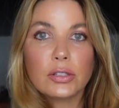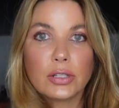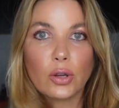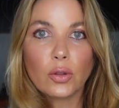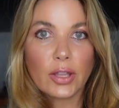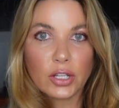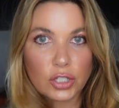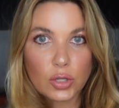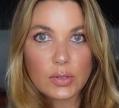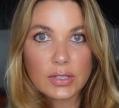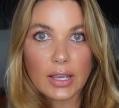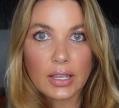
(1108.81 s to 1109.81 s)
It took like
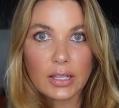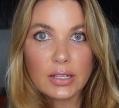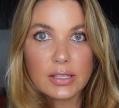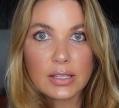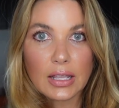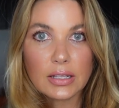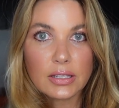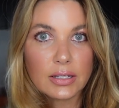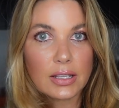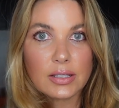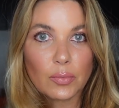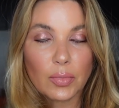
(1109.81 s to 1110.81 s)
two seconds and
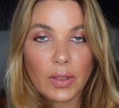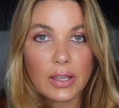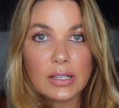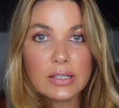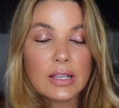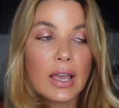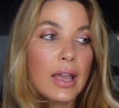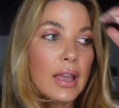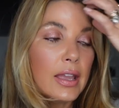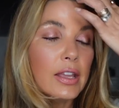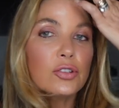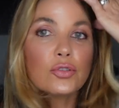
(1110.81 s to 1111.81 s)
stays in place.
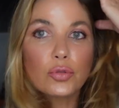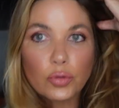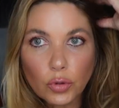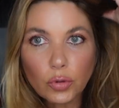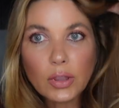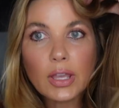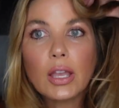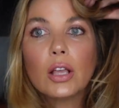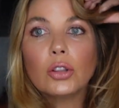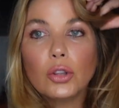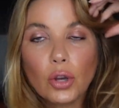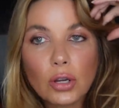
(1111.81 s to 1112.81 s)
It
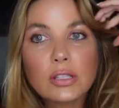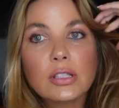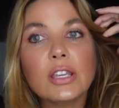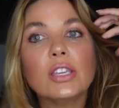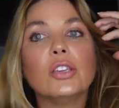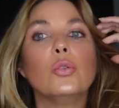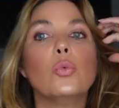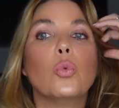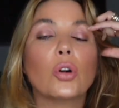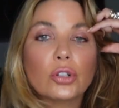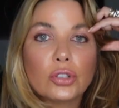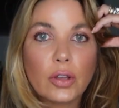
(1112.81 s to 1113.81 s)
truly looks like you
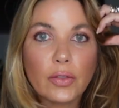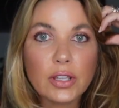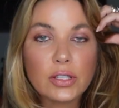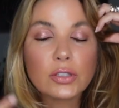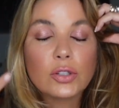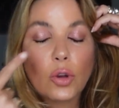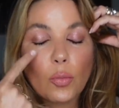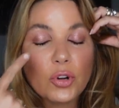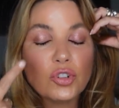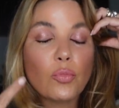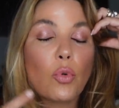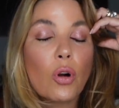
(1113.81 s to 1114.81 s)
worked on this so
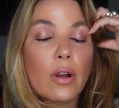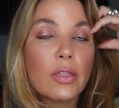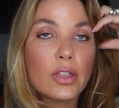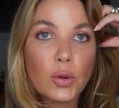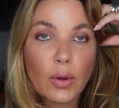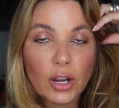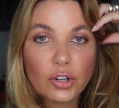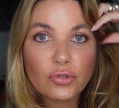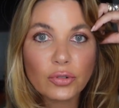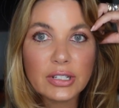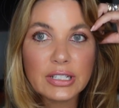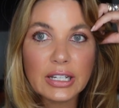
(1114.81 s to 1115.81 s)
much more than you
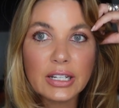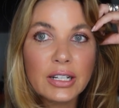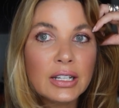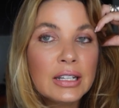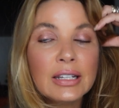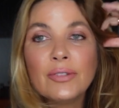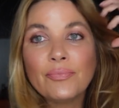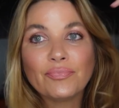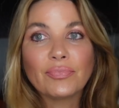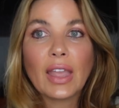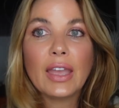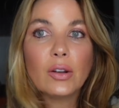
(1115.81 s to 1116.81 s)
actually did.
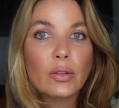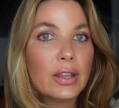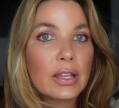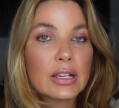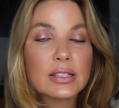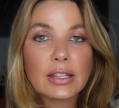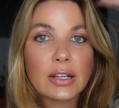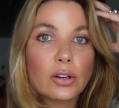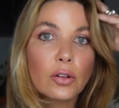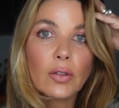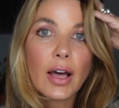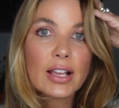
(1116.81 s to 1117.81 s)
And like I said,
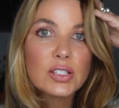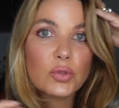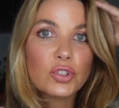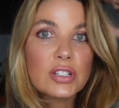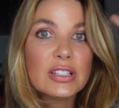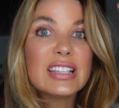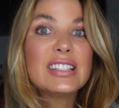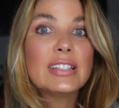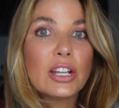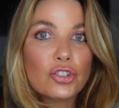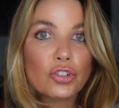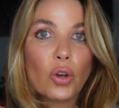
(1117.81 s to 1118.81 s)
it'll last, which is
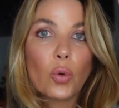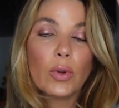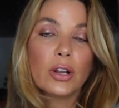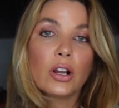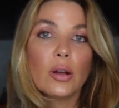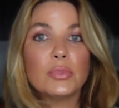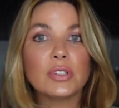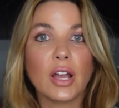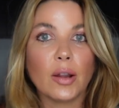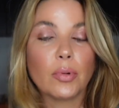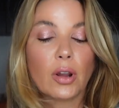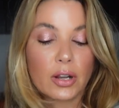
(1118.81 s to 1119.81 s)
essential when it comes
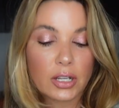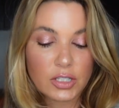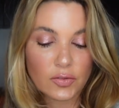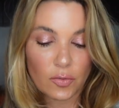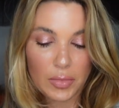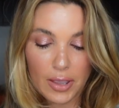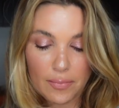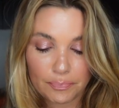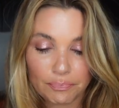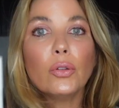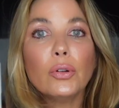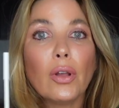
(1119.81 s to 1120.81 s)
to eye products for me.
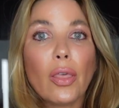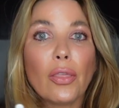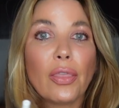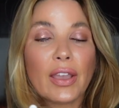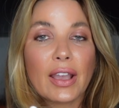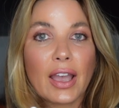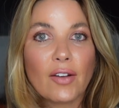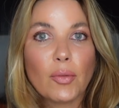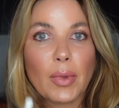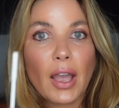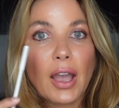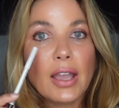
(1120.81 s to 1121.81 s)
The only other thing I have
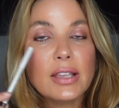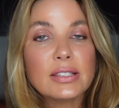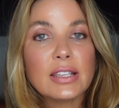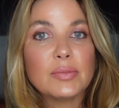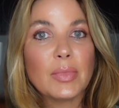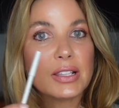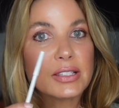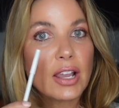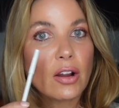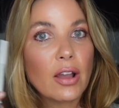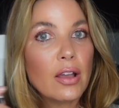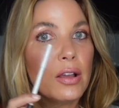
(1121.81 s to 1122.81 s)
on my eyes is
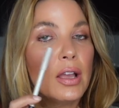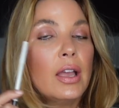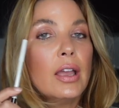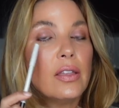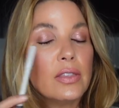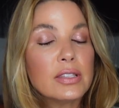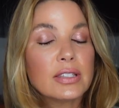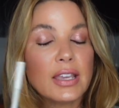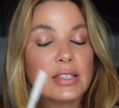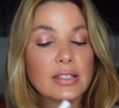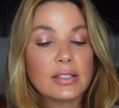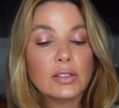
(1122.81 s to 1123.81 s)
mascara. In this
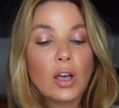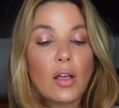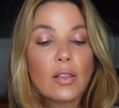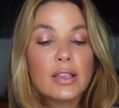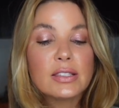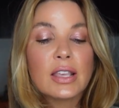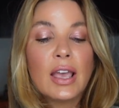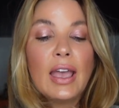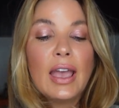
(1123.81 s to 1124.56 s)
case, it's Lawless.